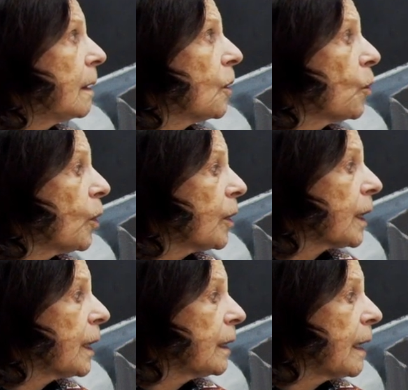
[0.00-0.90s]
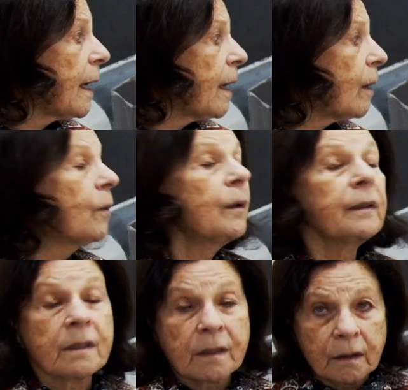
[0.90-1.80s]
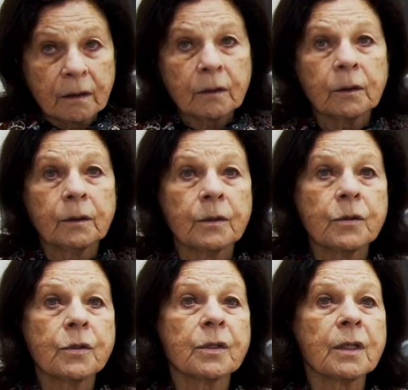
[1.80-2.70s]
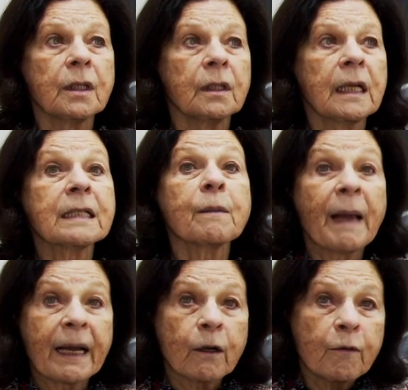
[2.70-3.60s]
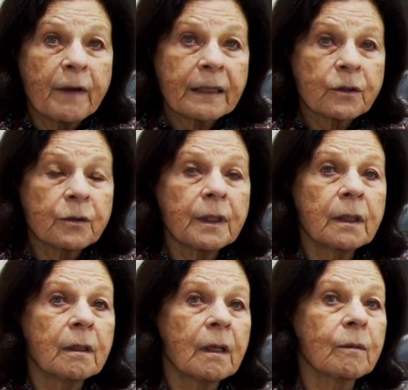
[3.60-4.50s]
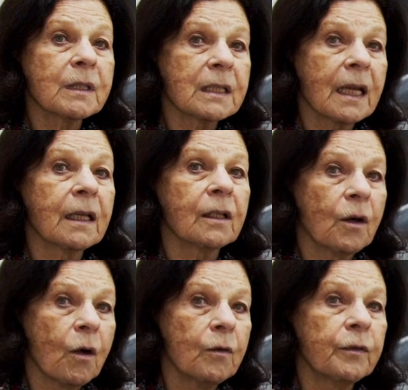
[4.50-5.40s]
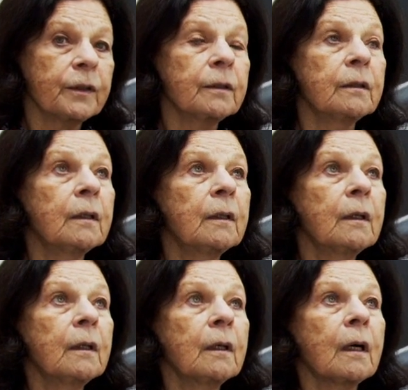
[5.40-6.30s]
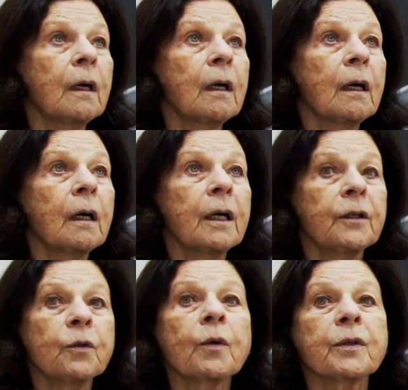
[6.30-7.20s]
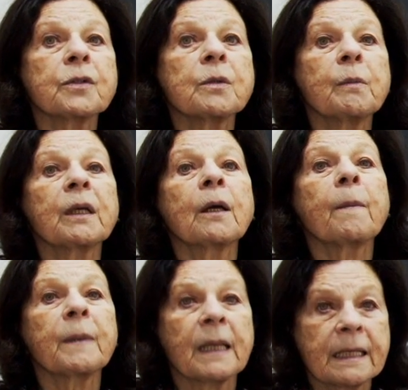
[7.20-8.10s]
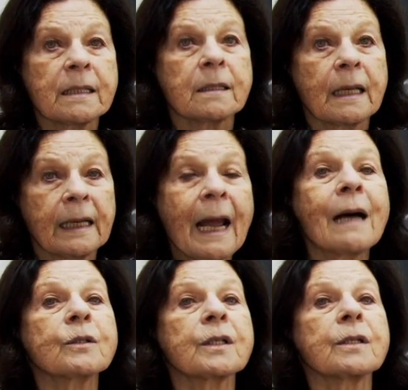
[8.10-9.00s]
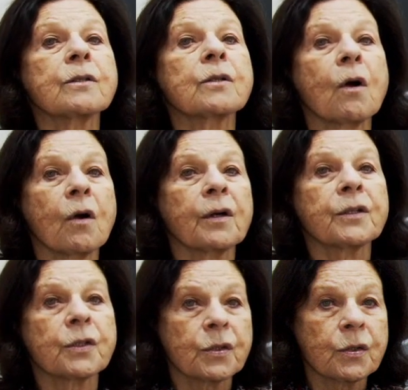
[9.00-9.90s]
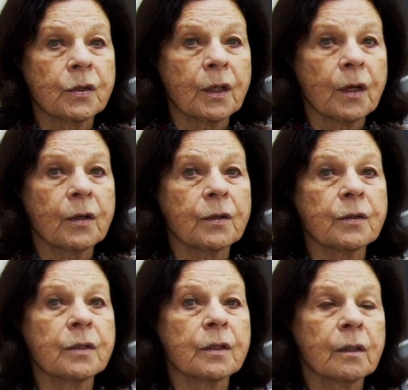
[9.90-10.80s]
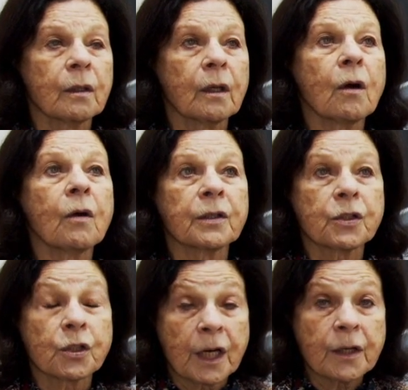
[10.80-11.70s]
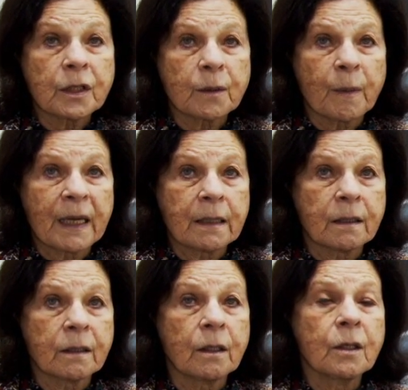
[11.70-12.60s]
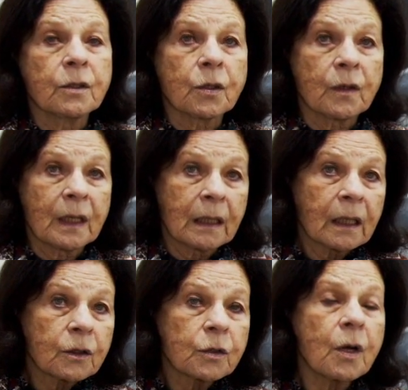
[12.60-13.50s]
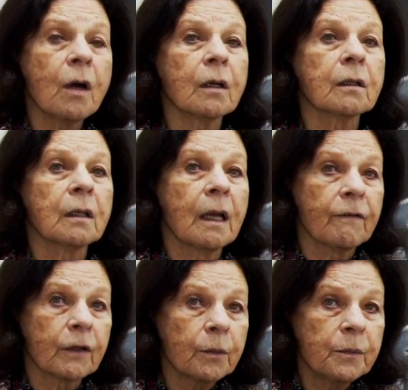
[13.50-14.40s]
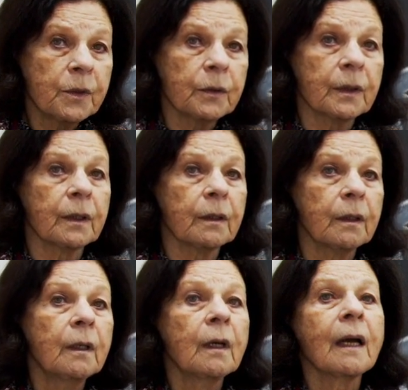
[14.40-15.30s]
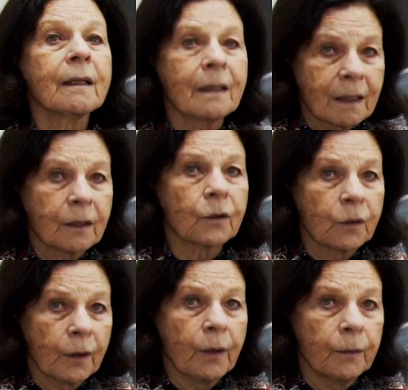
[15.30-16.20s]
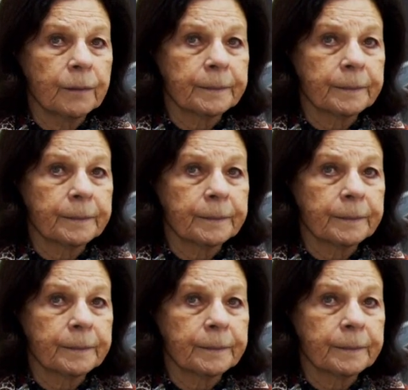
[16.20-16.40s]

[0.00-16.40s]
working now, still in Cluj, in a tobacco factory that was taken over in order to be a place that houses artist studios, artist shared space, so that they can talk, they have a community, and they can grow.